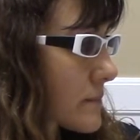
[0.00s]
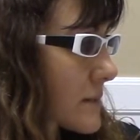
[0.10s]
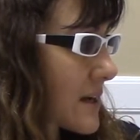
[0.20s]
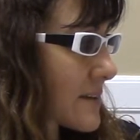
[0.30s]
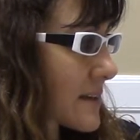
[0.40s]

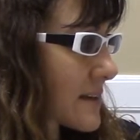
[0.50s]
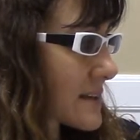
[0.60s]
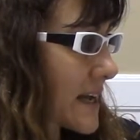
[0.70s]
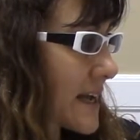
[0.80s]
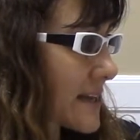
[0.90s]
I think,
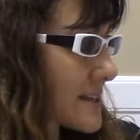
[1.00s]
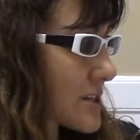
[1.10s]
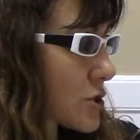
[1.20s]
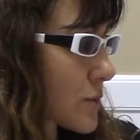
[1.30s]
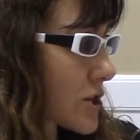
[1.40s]
because I had a
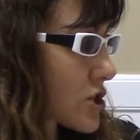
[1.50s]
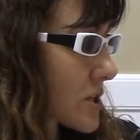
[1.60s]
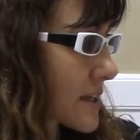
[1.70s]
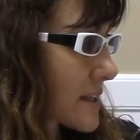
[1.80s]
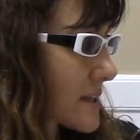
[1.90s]
situation
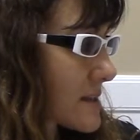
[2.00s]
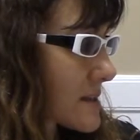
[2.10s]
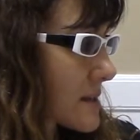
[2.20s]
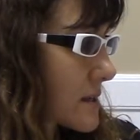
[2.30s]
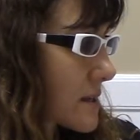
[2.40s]
like
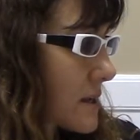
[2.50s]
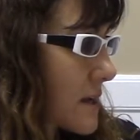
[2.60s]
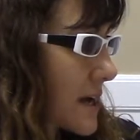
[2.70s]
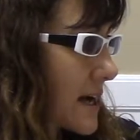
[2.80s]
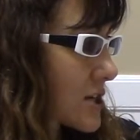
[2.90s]
this
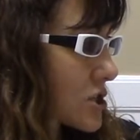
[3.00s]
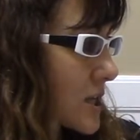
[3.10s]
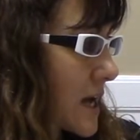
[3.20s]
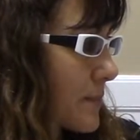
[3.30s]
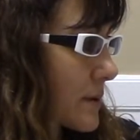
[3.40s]

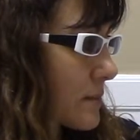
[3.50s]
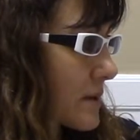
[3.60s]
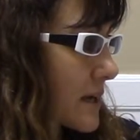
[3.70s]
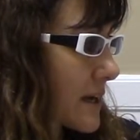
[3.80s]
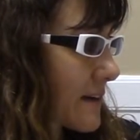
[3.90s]
actually happen to
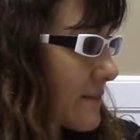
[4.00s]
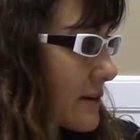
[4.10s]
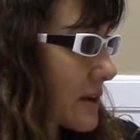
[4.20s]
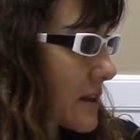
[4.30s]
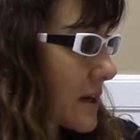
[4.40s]
me. I got
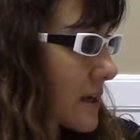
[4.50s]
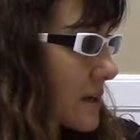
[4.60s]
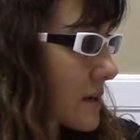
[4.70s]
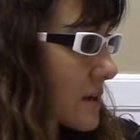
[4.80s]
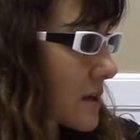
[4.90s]
very
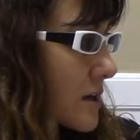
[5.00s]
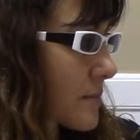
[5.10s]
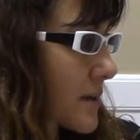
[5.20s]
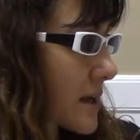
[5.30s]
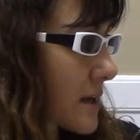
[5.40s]
lucky and
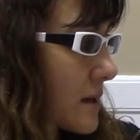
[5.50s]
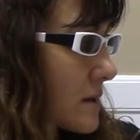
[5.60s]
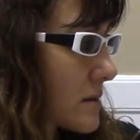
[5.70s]
got paid.